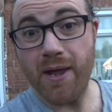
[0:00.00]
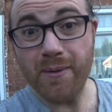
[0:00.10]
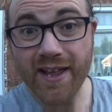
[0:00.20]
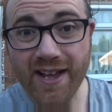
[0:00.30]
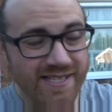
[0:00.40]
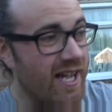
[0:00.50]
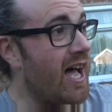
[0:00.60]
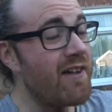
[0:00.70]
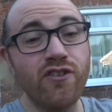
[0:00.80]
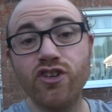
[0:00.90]
anyway, guys,
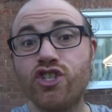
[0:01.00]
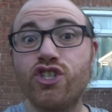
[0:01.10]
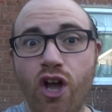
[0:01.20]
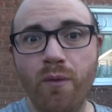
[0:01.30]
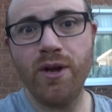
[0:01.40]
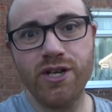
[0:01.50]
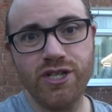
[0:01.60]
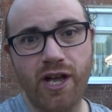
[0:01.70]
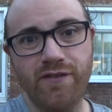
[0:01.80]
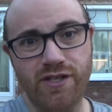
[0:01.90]
I've got so much
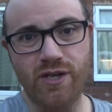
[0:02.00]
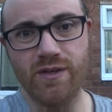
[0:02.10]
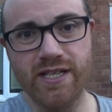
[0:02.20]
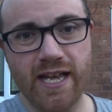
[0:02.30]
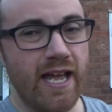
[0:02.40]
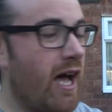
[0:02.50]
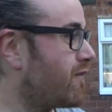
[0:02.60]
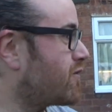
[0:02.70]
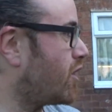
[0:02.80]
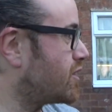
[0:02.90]
stuff to do today.
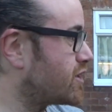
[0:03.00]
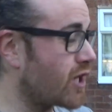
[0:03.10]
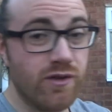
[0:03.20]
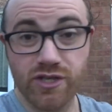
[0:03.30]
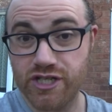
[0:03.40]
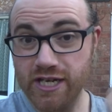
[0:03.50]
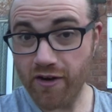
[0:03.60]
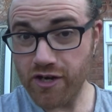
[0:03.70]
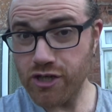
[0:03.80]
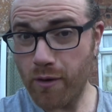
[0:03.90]
I've got to go to a
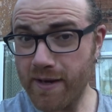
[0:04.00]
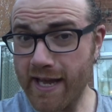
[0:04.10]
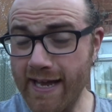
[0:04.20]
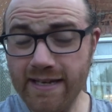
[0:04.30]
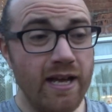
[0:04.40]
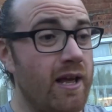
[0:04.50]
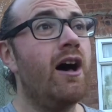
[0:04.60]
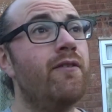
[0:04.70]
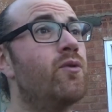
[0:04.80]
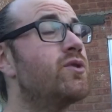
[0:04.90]
charity shop again.
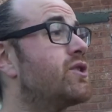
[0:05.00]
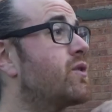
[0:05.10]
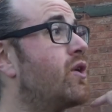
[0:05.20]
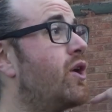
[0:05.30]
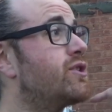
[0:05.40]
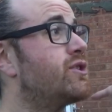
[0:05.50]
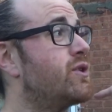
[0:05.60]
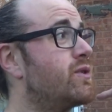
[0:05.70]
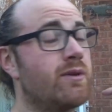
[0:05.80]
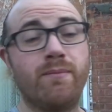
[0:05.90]
I've also got to
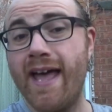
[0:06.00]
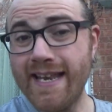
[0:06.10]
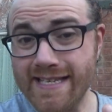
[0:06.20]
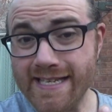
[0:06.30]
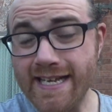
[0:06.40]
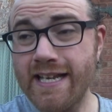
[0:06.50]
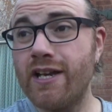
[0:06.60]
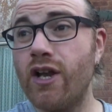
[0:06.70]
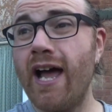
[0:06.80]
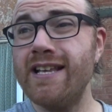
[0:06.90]
do some editing.
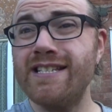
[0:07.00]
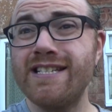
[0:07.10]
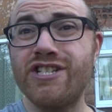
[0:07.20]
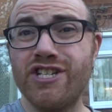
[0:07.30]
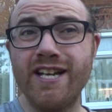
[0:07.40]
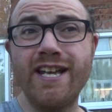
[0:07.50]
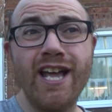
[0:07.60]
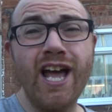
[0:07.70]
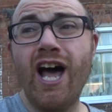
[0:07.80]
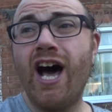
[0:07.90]
And actually,
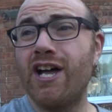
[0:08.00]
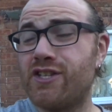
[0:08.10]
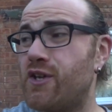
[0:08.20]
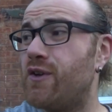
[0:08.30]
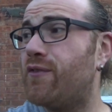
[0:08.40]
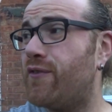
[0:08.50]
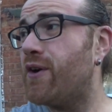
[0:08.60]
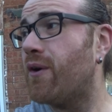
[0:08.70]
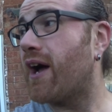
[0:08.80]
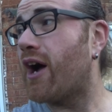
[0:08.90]
I do
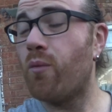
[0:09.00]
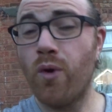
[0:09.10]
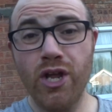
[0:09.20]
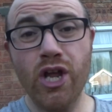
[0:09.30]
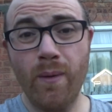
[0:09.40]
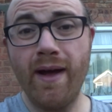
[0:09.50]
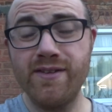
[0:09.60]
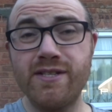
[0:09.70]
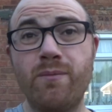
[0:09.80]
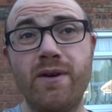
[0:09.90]
feel like I want to go out
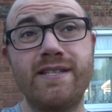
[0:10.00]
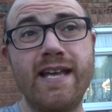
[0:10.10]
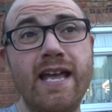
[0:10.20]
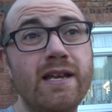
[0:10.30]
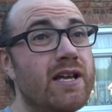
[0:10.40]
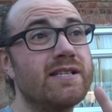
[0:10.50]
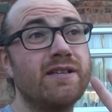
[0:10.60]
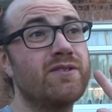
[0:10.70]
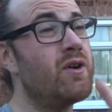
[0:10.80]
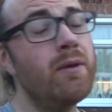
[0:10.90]
somewhere today because
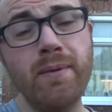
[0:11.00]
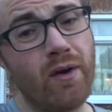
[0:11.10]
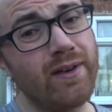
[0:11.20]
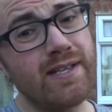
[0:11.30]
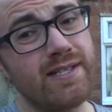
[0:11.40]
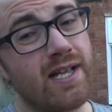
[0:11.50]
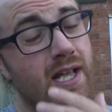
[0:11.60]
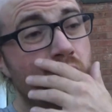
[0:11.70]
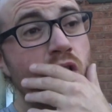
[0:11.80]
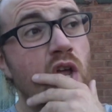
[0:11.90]
I've got to be honest,
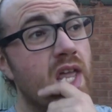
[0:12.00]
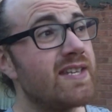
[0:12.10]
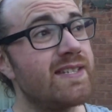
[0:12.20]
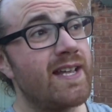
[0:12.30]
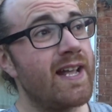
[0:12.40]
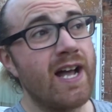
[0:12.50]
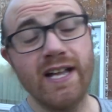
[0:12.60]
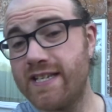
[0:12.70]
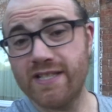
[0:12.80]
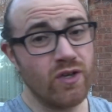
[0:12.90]
yesterday I
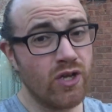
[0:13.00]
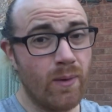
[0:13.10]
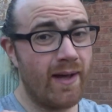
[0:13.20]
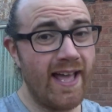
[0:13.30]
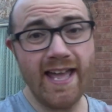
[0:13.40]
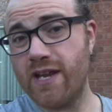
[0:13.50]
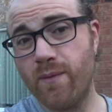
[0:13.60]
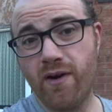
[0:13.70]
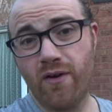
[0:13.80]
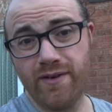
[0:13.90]
did not go out anywhere on